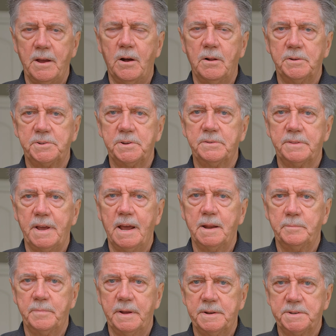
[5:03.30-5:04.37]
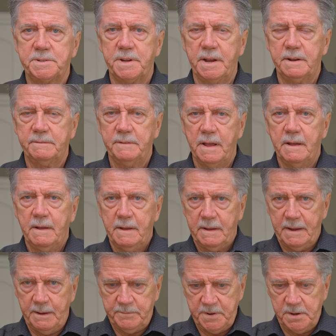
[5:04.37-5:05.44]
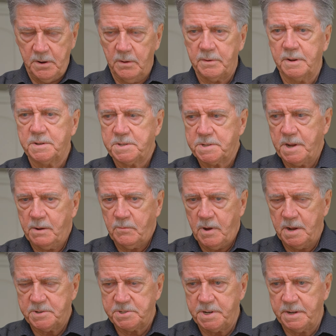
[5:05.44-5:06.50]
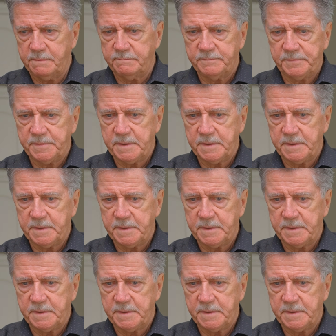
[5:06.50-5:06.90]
all do that. But if you notice watching